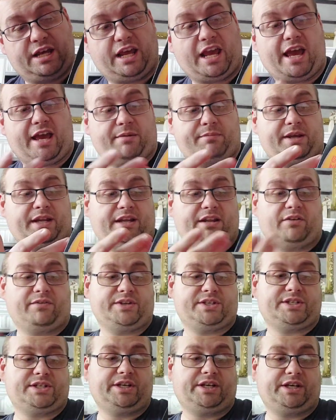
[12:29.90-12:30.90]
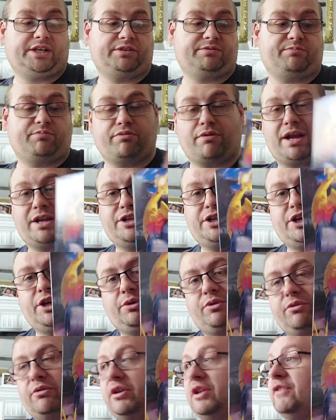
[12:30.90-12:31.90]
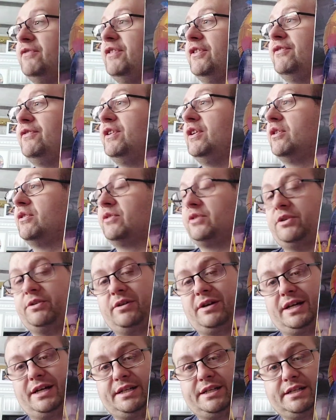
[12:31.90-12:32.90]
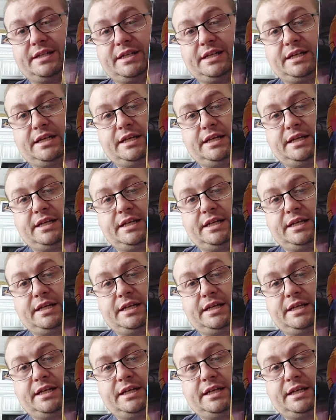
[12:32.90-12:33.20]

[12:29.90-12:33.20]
Yeah, I mean, obviously, brand new. They're only 50 odd quid.